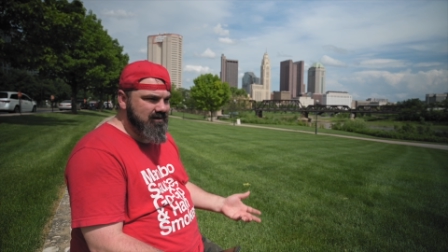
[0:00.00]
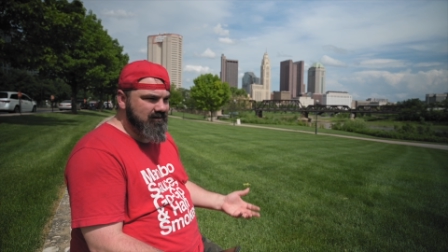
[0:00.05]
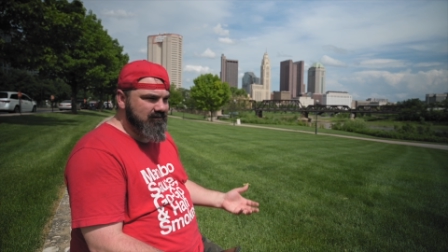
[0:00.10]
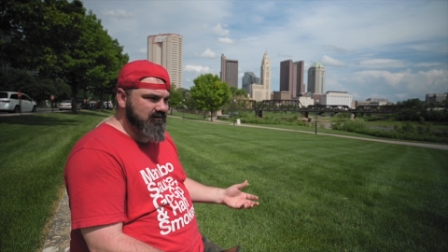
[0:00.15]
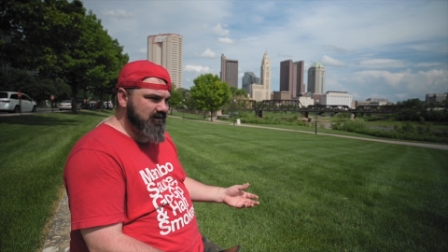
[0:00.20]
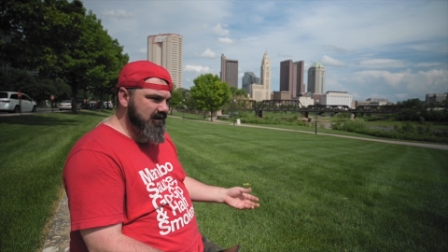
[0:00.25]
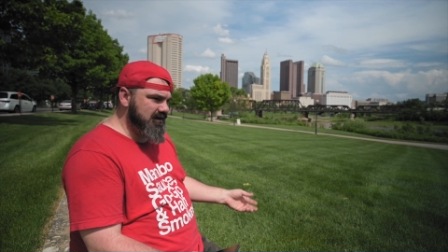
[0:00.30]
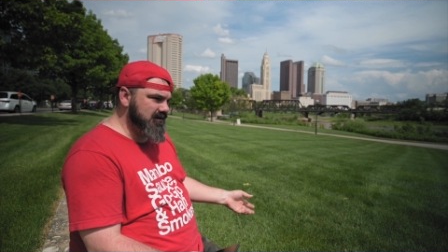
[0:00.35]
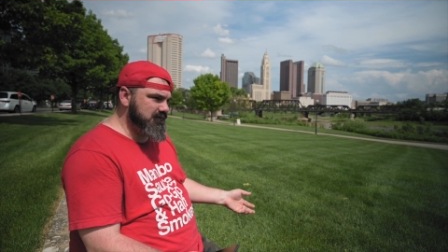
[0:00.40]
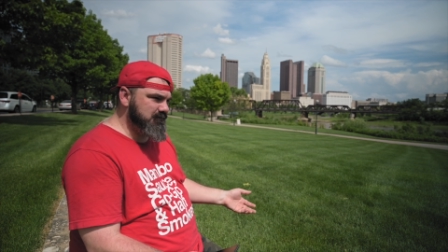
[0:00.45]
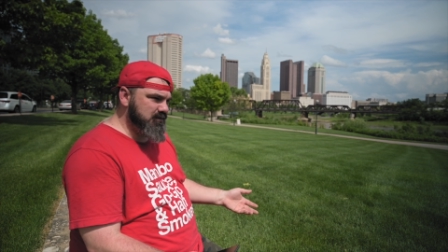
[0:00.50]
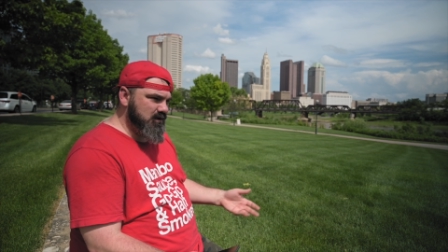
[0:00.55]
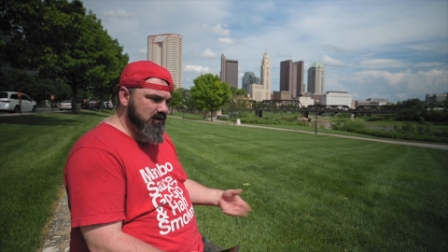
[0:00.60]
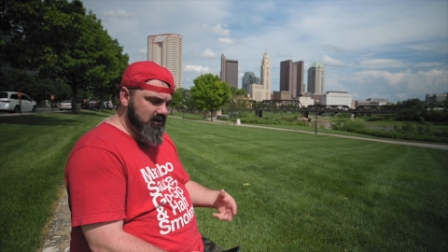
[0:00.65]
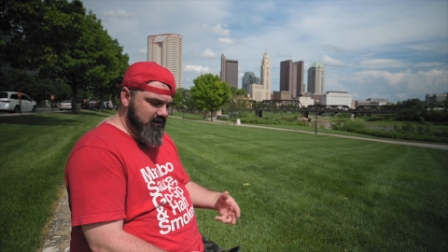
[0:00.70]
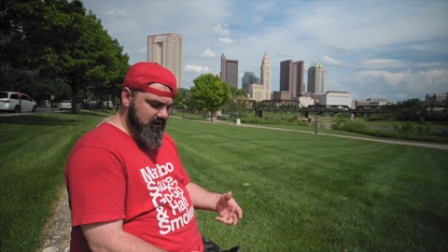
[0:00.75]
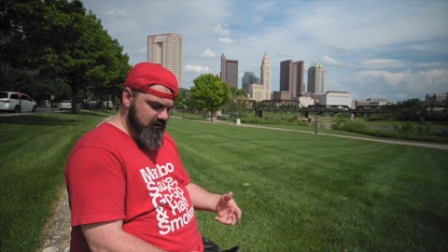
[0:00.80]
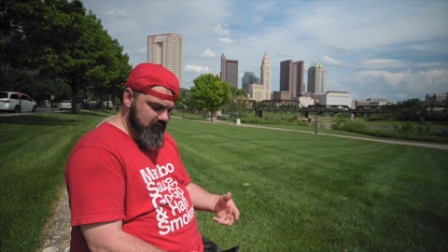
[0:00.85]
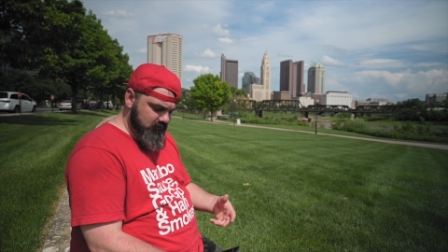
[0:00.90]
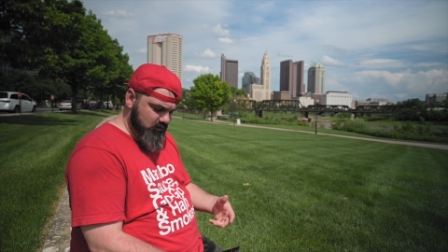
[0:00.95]
So they had to
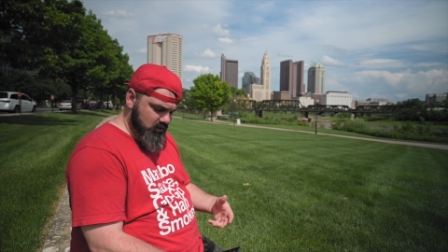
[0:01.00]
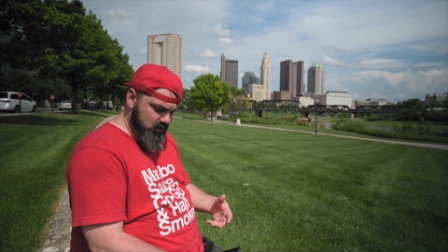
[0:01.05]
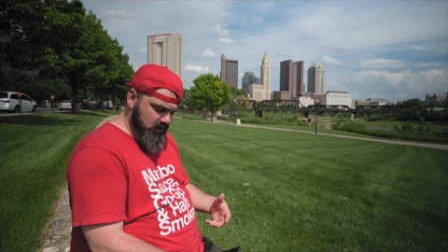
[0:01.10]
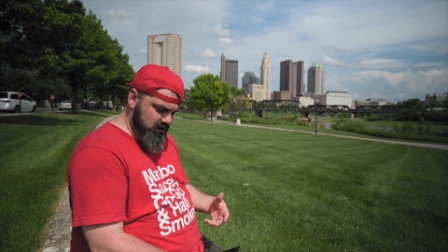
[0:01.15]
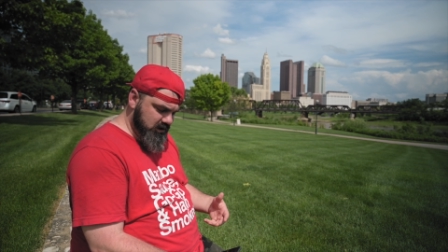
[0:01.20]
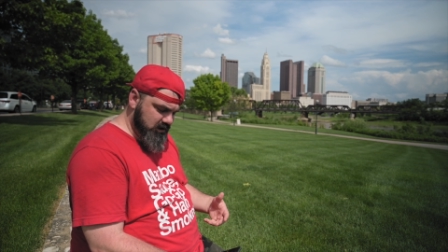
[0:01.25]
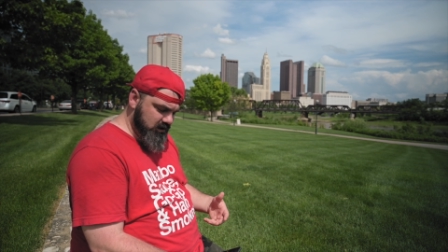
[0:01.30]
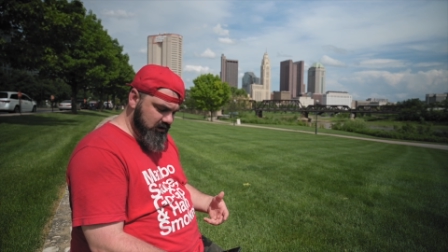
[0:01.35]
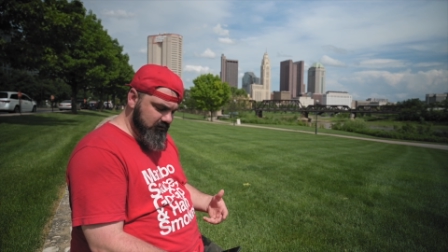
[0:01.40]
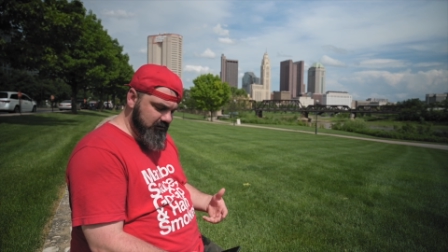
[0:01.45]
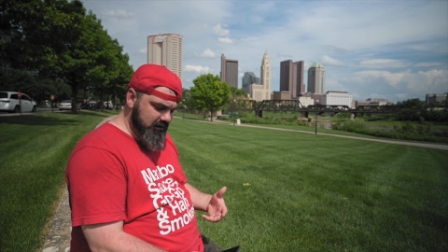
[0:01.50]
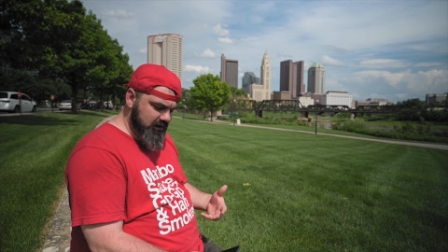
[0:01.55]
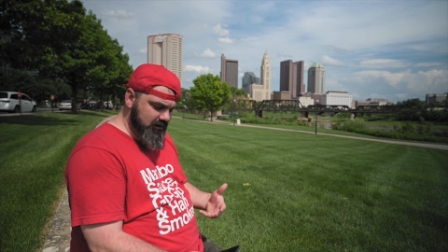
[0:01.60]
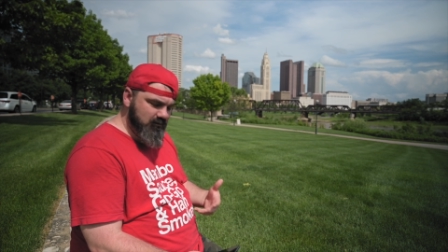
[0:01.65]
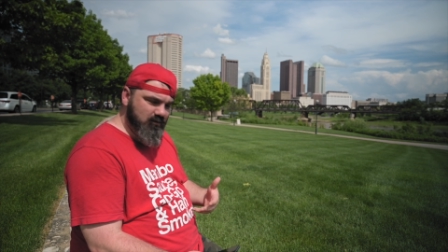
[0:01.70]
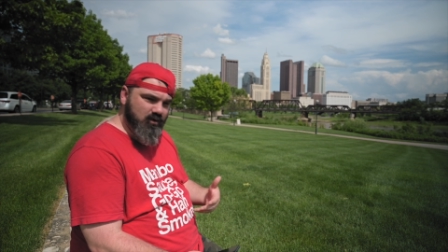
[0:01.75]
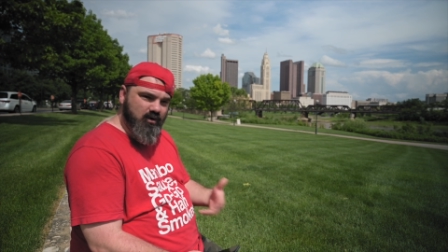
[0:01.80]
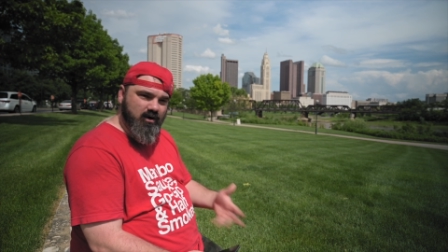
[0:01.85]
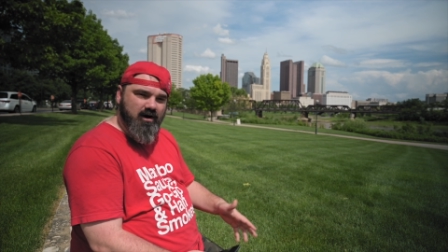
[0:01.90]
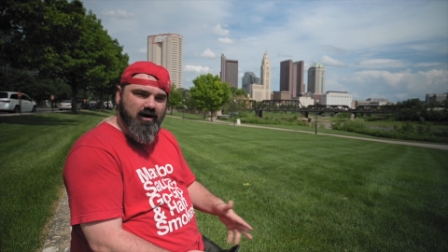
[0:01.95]
pull him more human,
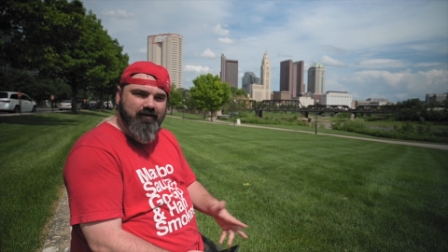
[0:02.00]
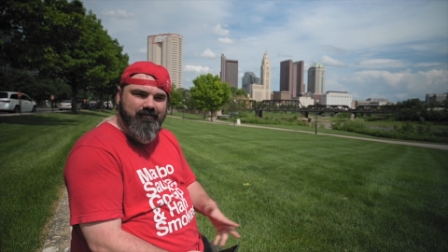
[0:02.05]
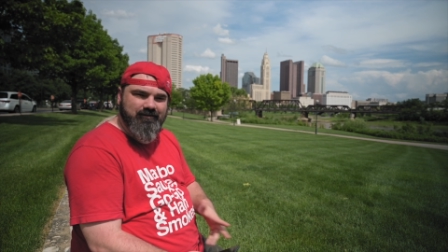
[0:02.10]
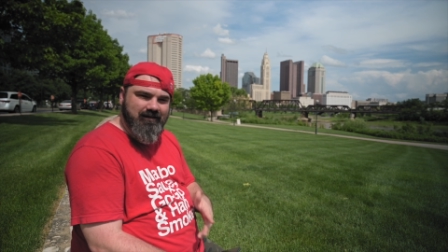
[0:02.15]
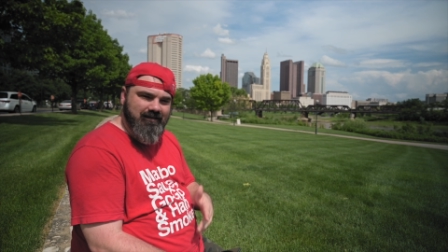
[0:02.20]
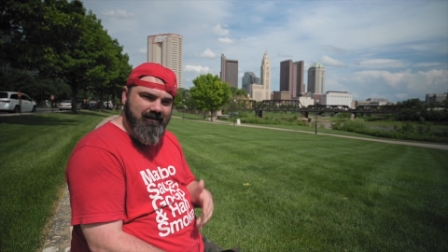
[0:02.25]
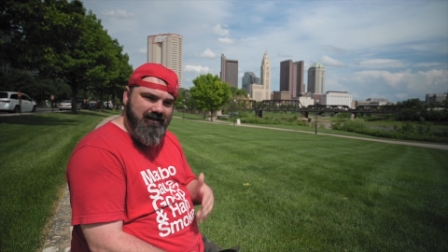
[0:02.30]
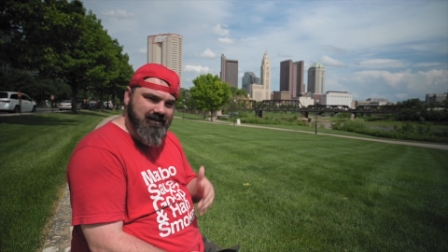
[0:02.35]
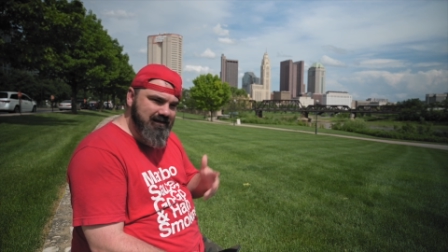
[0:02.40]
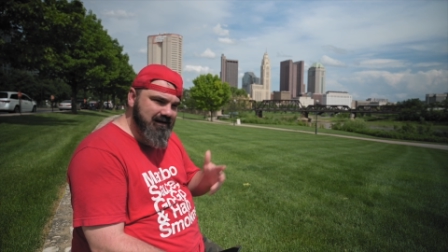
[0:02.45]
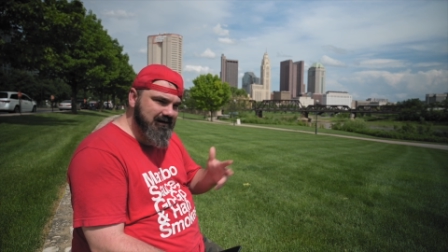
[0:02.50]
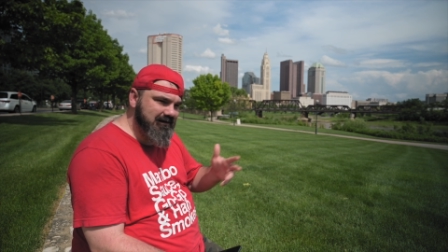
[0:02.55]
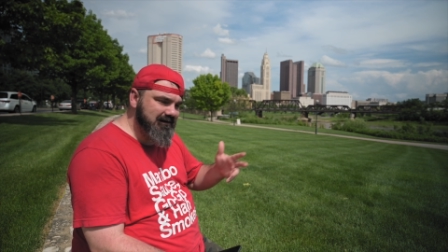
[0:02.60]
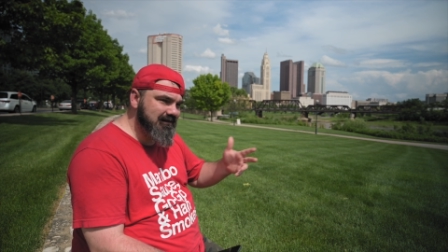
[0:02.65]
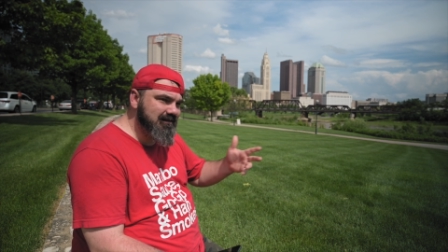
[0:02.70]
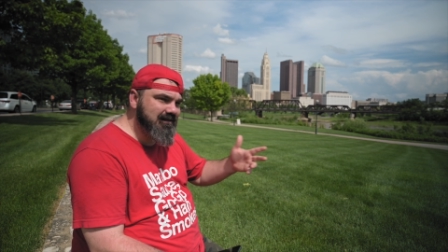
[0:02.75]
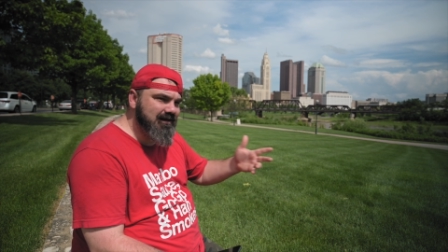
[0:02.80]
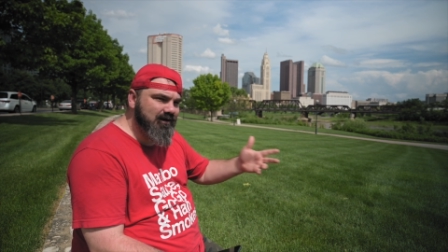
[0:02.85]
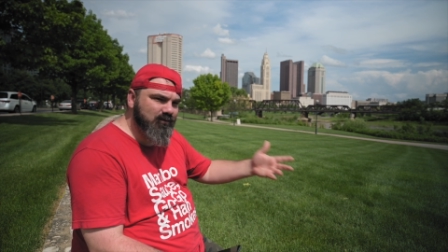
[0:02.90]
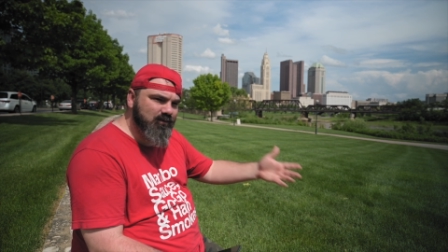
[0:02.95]
more often than they
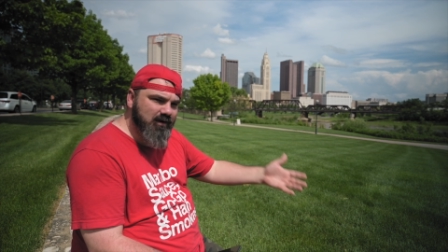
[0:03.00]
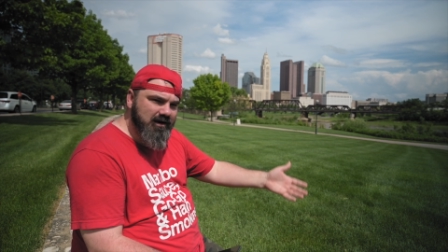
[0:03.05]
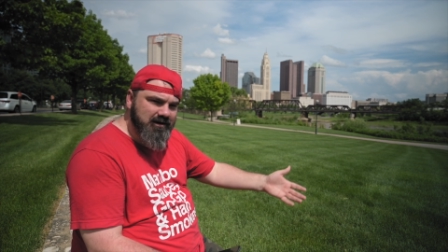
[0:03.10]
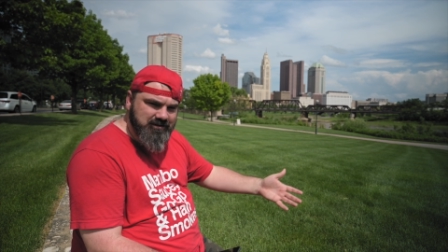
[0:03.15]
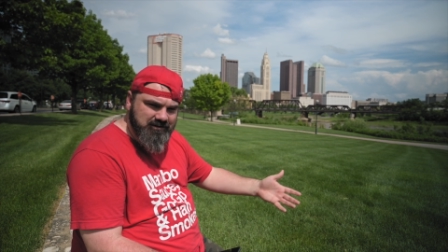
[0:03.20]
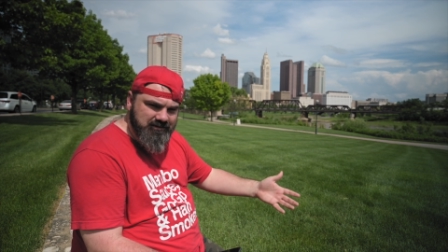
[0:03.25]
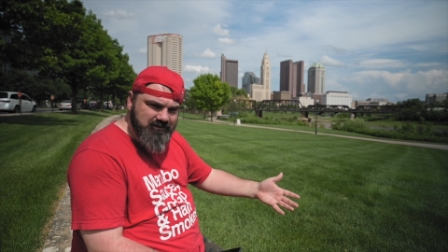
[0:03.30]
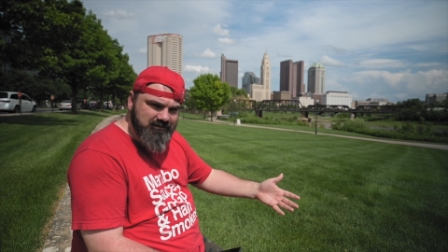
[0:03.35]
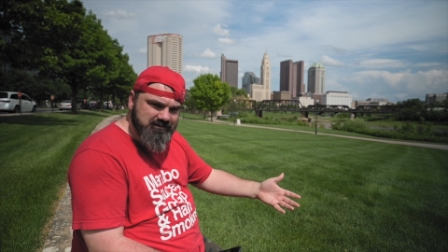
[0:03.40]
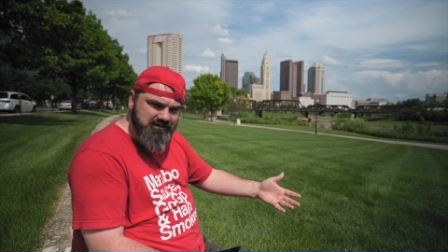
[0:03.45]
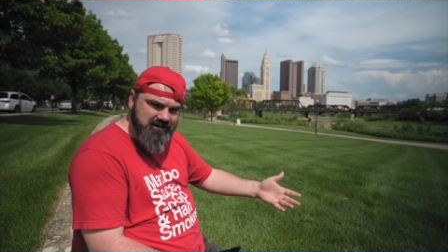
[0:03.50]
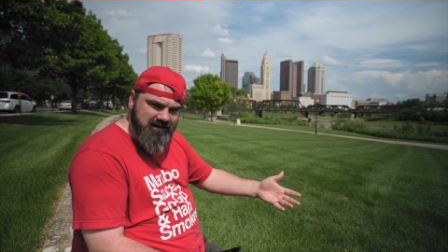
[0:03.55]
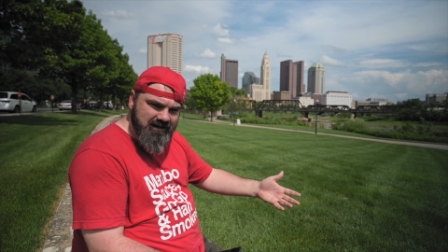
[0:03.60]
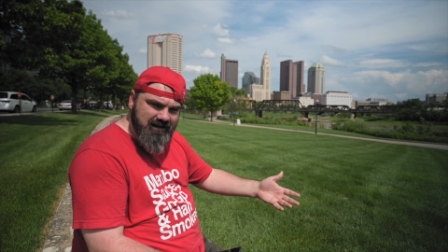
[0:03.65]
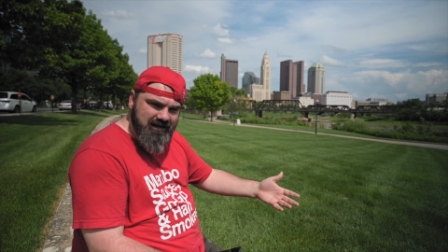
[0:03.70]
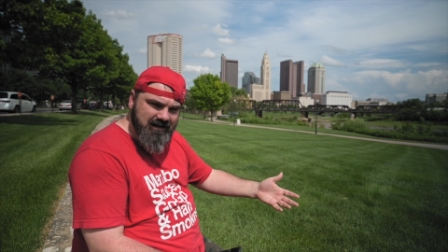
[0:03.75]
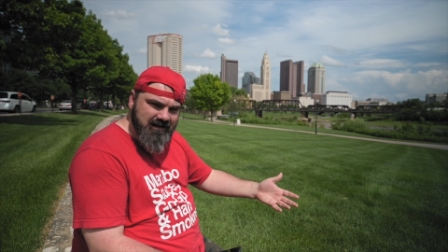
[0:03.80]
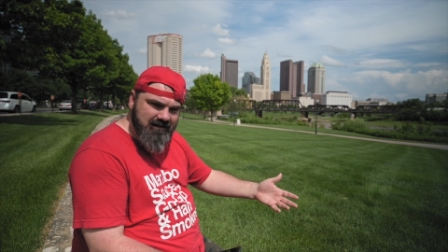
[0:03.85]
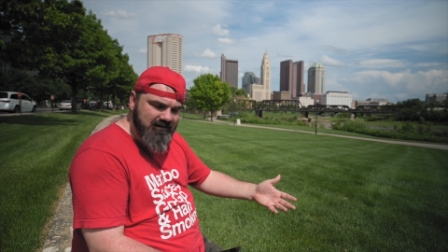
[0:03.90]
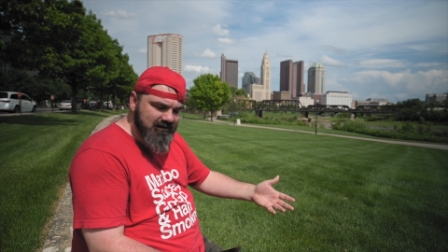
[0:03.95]
did the original
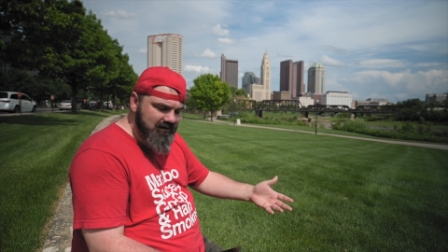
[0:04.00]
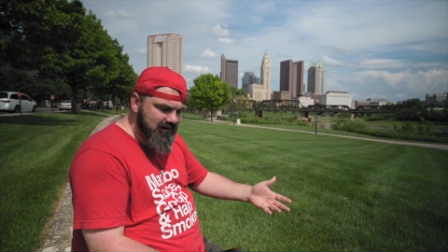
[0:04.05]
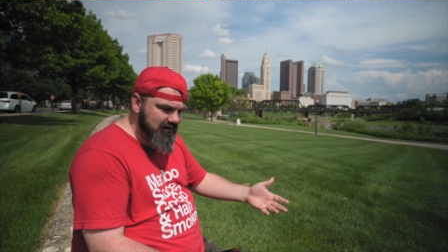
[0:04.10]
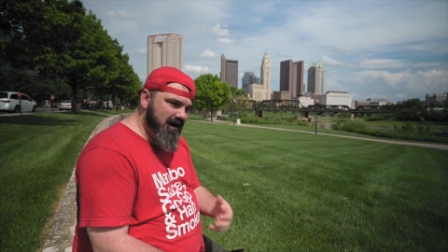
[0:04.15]
Genie.